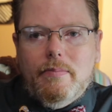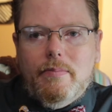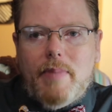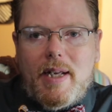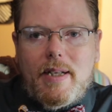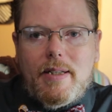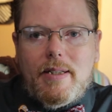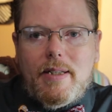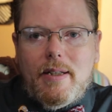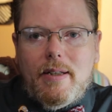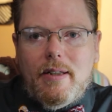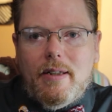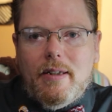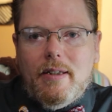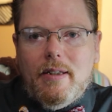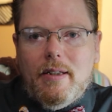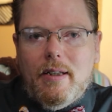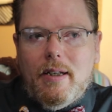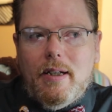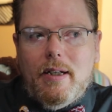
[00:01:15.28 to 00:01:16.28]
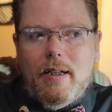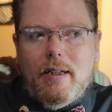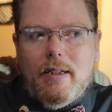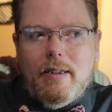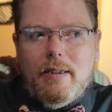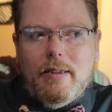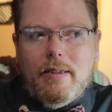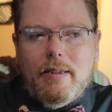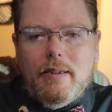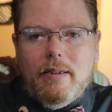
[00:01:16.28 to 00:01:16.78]
bad teeth
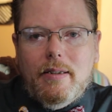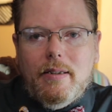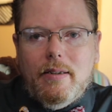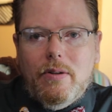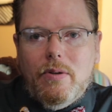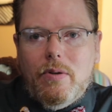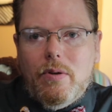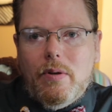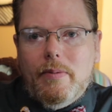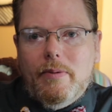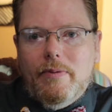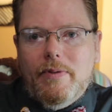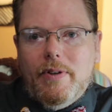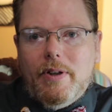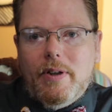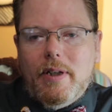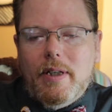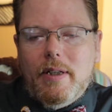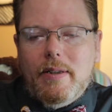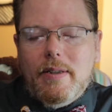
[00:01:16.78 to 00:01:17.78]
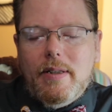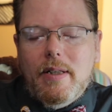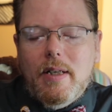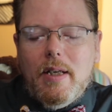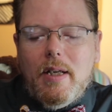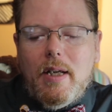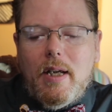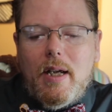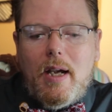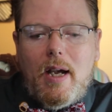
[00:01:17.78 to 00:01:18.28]
and horrible fingernails,
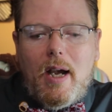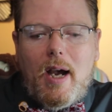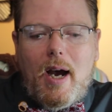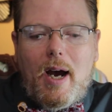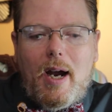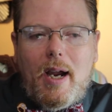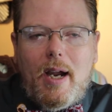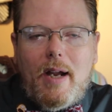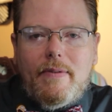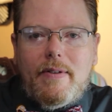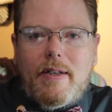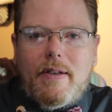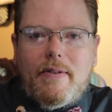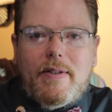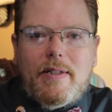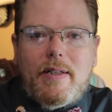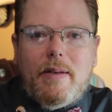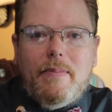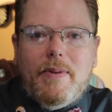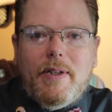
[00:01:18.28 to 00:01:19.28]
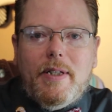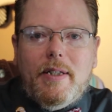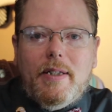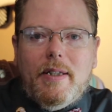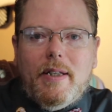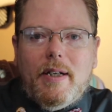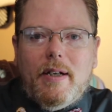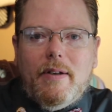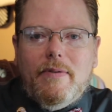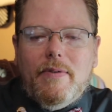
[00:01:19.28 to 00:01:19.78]
I have to have something
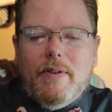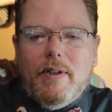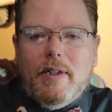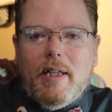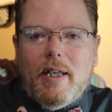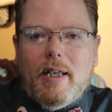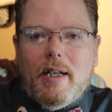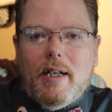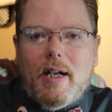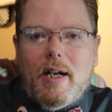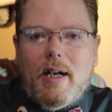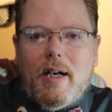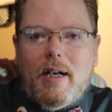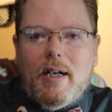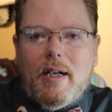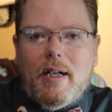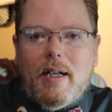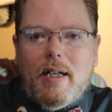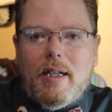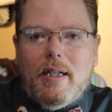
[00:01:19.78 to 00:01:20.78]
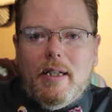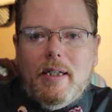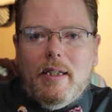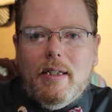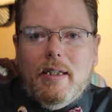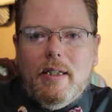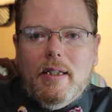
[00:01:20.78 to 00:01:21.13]
that I feel like I